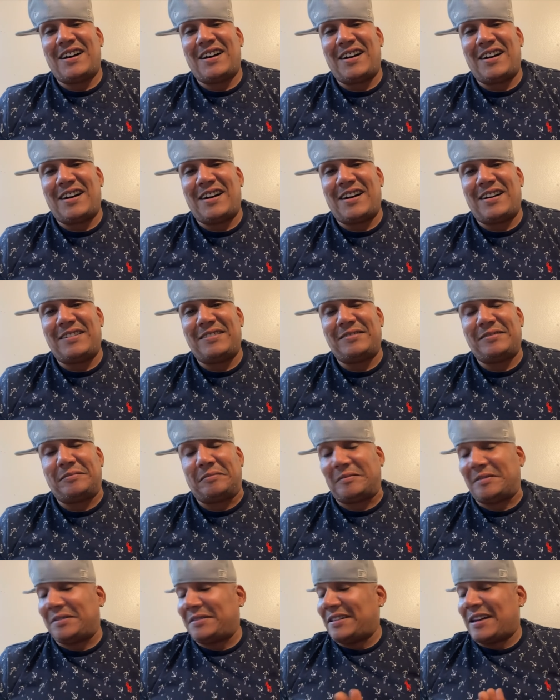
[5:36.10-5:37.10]
Uh,
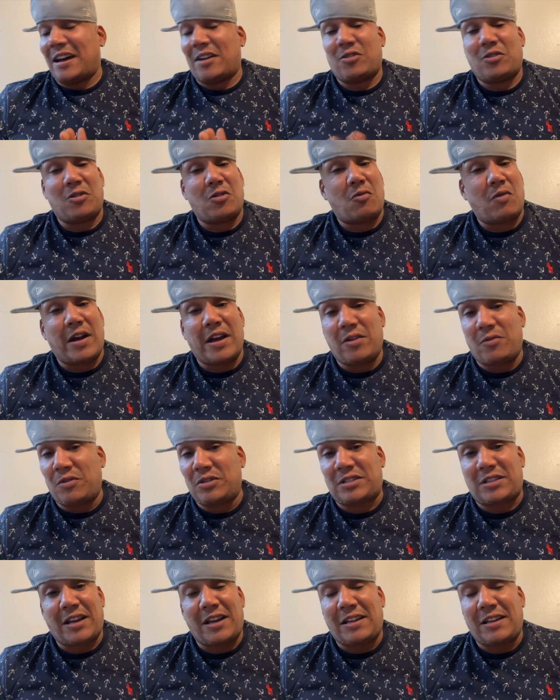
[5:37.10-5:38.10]
I don't know why he
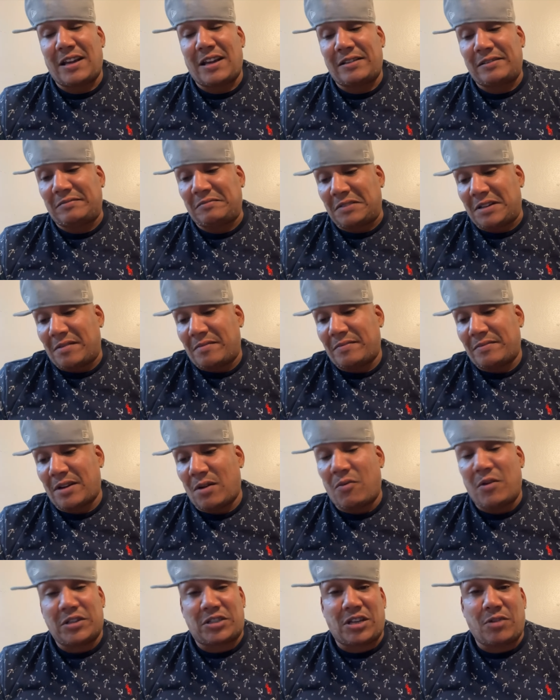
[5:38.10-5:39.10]
would say that. Uh,
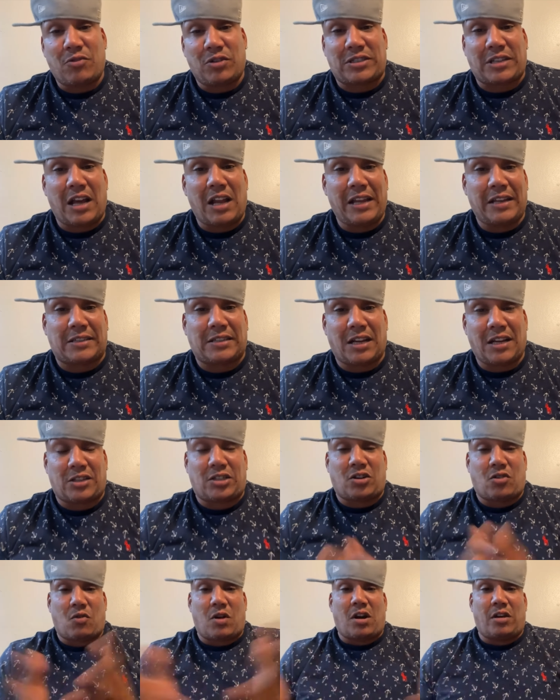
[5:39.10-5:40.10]
I wish he would tell it. Tell
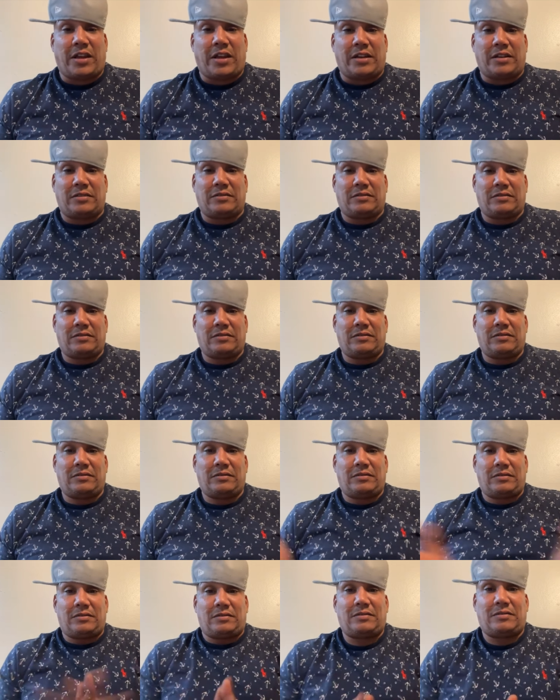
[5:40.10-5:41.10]
it to the world then.
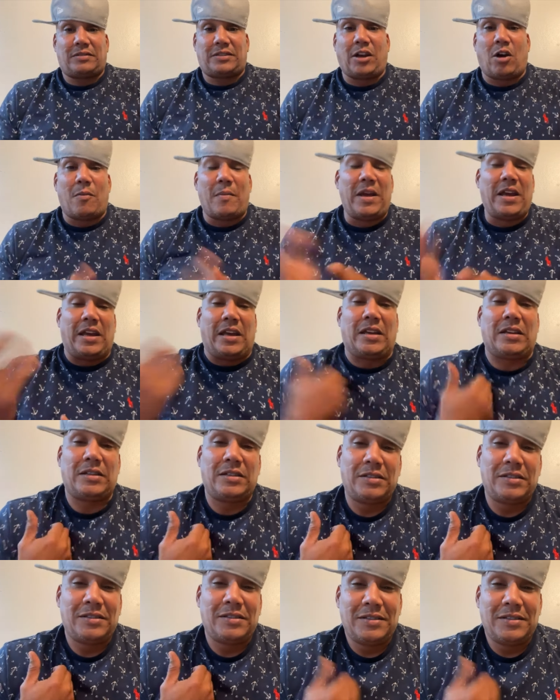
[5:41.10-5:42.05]
Tell me.